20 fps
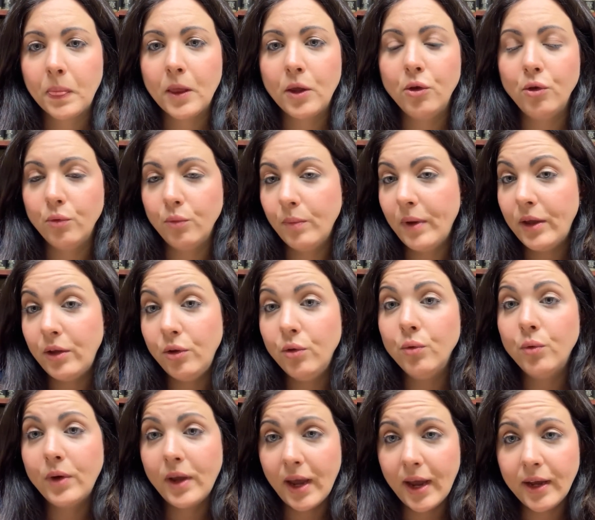
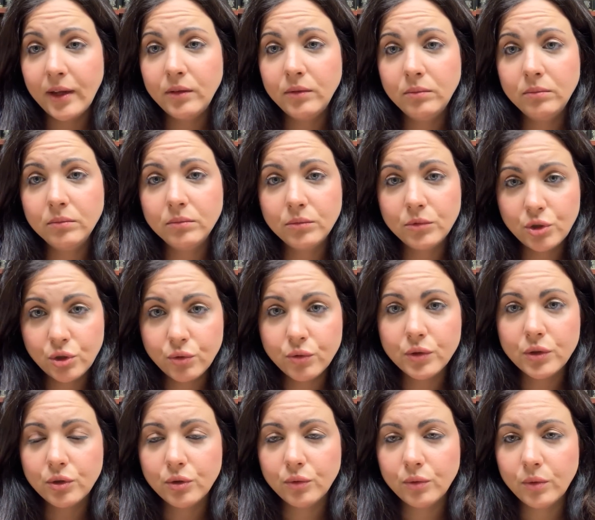You can
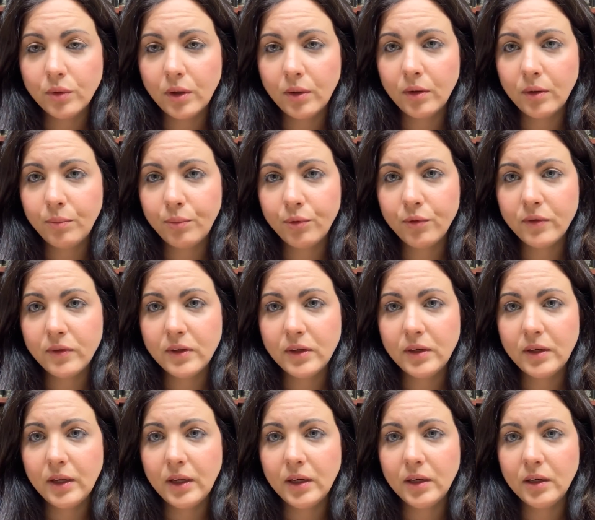choose to
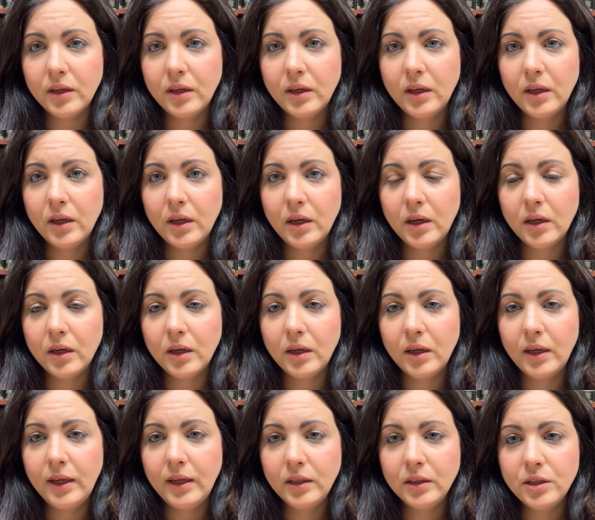proceed in
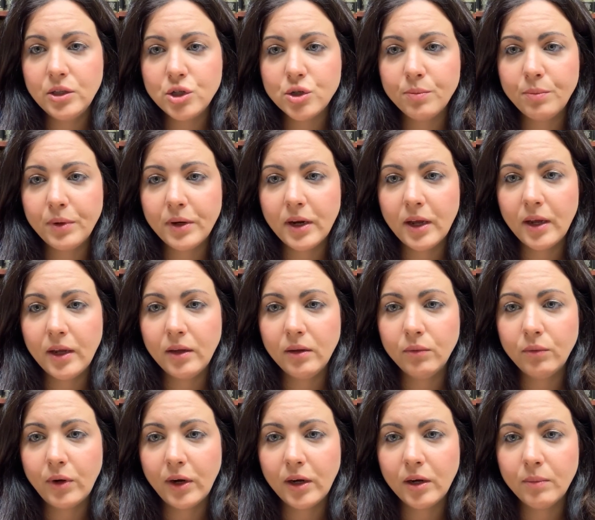English, but I
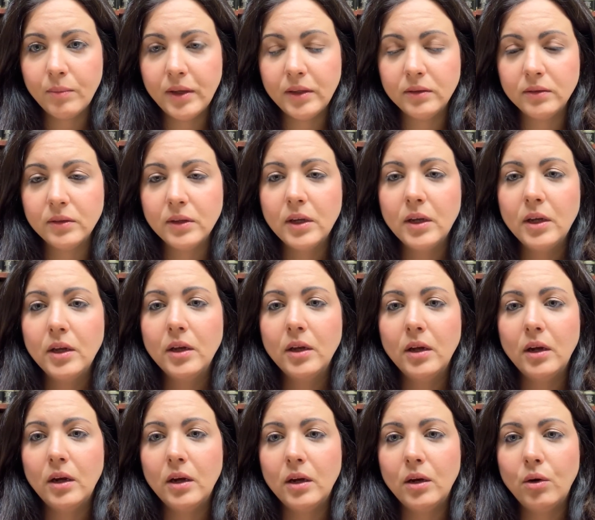recommend
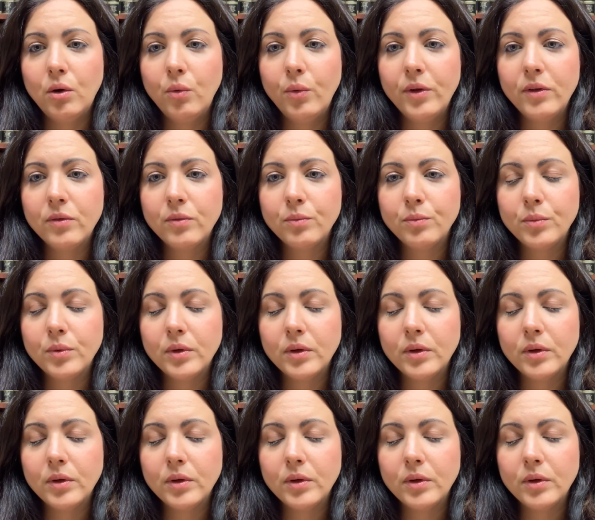always